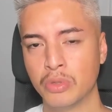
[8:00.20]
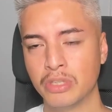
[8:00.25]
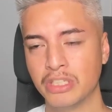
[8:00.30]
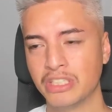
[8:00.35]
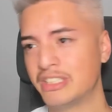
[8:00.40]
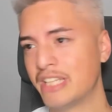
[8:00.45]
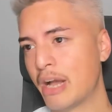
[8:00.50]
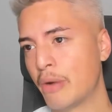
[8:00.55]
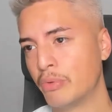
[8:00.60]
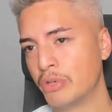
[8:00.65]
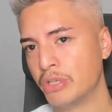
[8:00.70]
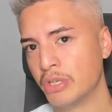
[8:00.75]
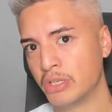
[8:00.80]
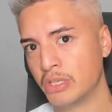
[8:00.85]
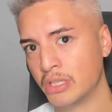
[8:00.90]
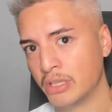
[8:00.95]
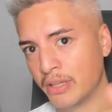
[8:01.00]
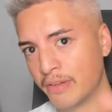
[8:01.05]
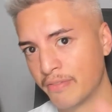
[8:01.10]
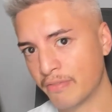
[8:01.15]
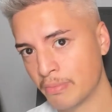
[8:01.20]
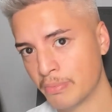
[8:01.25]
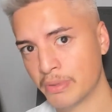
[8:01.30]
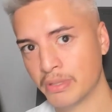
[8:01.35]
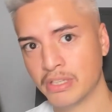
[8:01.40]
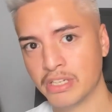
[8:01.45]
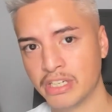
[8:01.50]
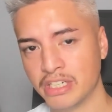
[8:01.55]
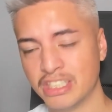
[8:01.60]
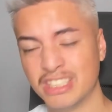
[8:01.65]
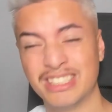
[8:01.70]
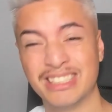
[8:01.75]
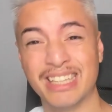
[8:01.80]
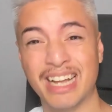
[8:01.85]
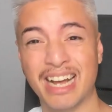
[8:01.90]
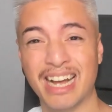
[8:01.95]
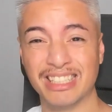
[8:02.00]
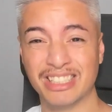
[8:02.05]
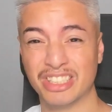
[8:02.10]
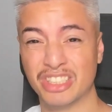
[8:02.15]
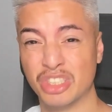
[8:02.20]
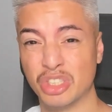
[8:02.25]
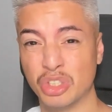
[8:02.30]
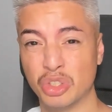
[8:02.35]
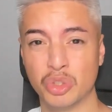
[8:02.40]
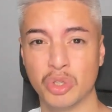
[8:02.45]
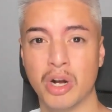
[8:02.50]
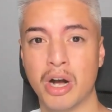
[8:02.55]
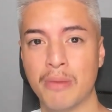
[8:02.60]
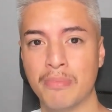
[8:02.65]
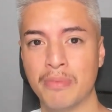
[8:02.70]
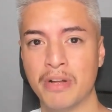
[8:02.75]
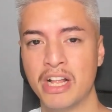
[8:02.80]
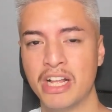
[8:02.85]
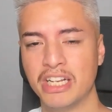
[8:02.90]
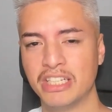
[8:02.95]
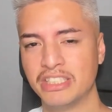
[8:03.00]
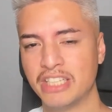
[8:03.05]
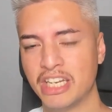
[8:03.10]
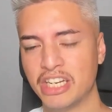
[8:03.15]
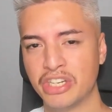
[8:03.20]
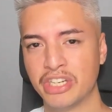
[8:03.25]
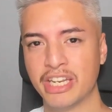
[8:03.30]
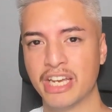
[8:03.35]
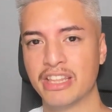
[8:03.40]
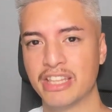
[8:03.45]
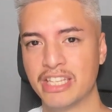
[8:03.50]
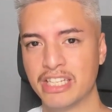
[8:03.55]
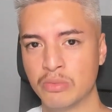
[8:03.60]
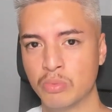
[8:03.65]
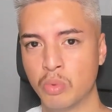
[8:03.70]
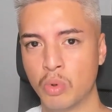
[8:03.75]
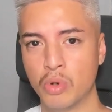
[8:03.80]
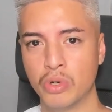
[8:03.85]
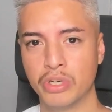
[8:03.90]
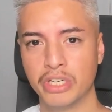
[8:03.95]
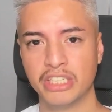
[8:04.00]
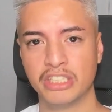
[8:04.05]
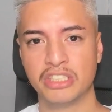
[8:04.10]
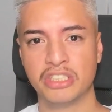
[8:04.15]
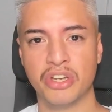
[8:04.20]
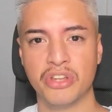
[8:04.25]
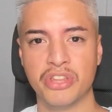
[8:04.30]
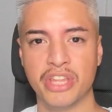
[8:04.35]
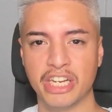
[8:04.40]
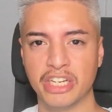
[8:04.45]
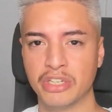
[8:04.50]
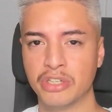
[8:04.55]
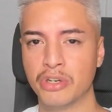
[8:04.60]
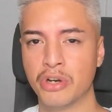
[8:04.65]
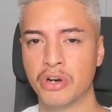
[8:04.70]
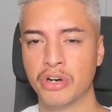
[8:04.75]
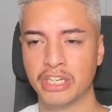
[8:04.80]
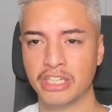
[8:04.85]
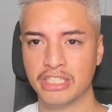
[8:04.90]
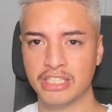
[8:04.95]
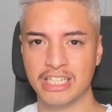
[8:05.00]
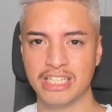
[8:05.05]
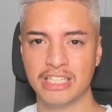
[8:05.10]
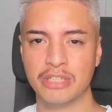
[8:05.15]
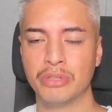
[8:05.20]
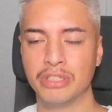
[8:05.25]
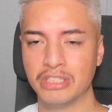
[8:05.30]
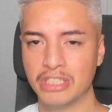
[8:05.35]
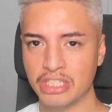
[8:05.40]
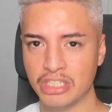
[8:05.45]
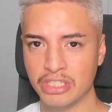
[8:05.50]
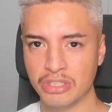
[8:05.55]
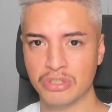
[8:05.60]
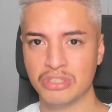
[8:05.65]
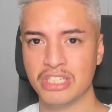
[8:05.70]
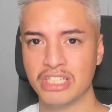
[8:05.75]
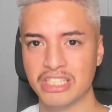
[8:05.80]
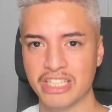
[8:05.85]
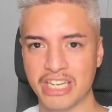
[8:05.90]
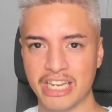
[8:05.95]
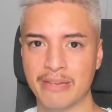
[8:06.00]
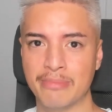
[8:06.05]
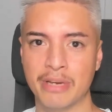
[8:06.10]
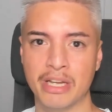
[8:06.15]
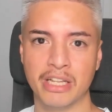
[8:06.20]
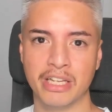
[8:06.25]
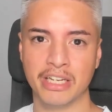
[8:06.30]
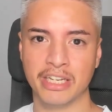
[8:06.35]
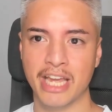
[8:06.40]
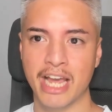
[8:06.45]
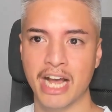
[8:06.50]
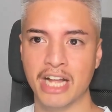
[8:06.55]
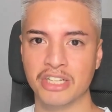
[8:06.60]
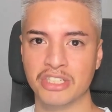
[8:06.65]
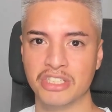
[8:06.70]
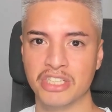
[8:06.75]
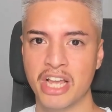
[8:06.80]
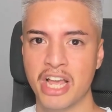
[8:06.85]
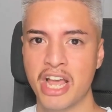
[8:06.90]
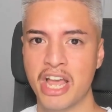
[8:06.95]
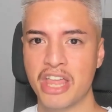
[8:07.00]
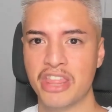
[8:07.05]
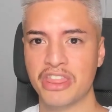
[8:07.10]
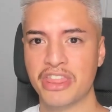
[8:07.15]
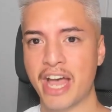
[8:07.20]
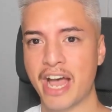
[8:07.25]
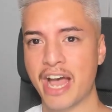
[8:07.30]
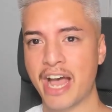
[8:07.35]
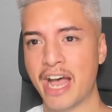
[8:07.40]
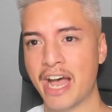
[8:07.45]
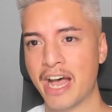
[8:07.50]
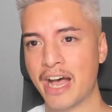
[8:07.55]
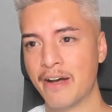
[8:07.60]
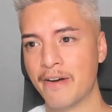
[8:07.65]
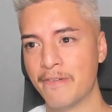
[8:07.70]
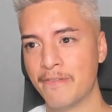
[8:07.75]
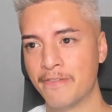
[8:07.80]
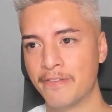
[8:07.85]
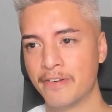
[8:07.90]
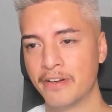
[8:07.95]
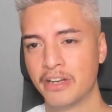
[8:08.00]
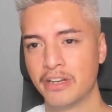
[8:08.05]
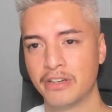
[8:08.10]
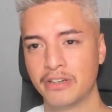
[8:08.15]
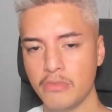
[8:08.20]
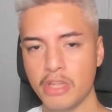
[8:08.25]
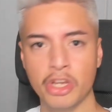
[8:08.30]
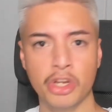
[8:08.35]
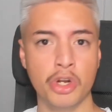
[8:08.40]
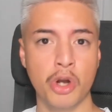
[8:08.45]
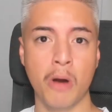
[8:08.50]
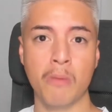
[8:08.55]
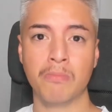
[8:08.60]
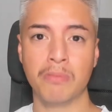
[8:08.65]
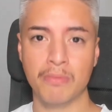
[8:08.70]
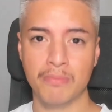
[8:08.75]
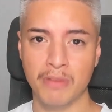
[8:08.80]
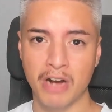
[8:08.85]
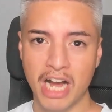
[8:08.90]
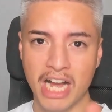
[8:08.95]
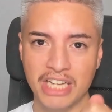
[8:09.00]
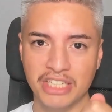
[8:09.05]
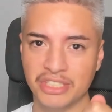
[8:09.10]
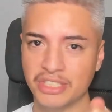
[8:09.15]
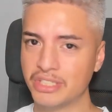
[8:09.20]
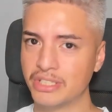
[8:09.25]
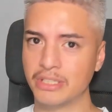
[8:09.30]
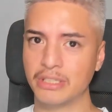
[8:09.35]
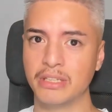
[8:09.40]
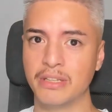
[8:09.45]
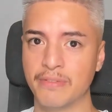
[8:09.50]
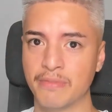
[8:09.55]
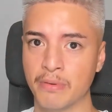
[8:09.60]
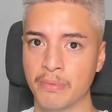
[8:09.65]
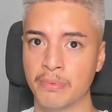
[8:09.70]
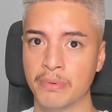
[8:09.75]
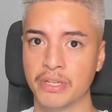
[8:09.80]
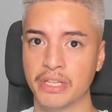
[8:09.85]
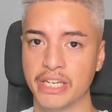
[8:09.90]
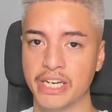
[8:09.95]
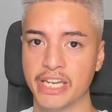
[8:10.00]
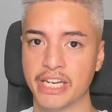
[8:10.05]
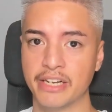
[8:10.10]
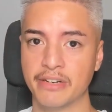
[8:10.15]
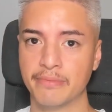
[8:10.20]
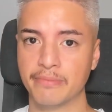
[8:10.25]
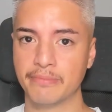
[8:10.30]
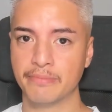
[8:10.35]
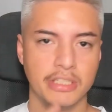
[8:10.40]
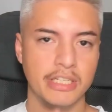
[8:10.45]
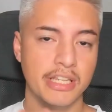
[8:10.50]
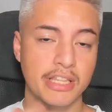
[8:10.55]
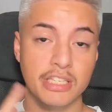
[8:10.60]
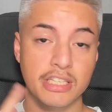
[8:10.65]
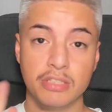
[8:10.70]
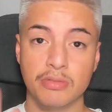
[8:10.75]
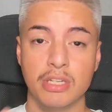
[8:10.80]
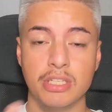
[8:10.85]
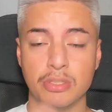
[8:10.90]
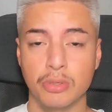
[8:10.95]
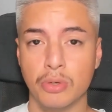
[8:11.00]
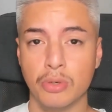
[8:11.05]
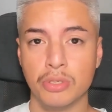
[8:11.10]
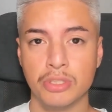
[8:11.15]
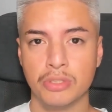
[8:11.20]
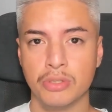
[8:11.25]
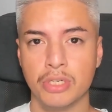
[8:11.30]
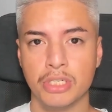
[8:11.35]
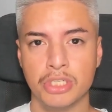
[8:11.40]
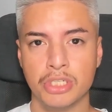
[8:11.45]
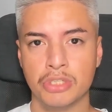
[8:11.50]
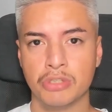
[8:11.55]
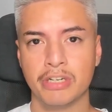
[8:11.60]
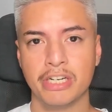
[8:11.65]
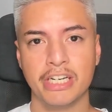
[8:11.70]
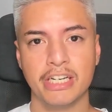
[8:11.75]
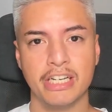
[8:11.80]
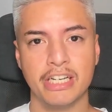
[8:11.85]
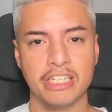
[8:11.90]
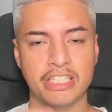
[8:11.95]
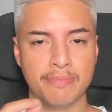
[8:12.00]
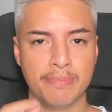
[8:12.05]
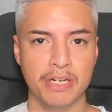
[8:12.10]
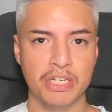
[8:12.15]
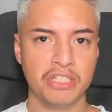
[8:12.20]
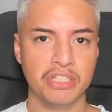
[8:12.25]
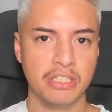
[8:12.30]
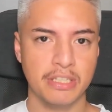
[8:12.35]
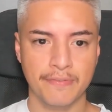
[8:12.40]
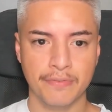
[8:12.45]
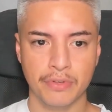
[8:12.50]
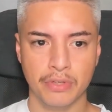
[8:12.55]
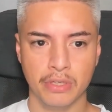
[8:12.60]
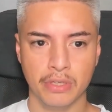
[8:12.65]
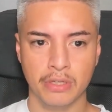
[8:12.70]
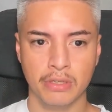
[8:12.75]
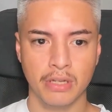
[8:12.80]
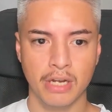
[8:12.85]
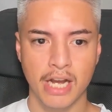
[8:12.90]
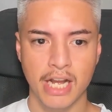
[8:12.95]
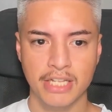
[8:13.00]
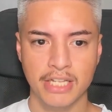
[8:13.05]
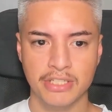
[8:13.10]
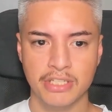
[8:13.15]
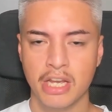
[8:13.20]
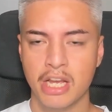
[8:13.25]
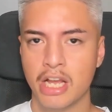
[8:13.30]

is that when your deliverability starts to drop is that you get these warnings so that you're not continuing to use these email accounts that have compromised deliverability now, this one's also a treat, especially for the clients.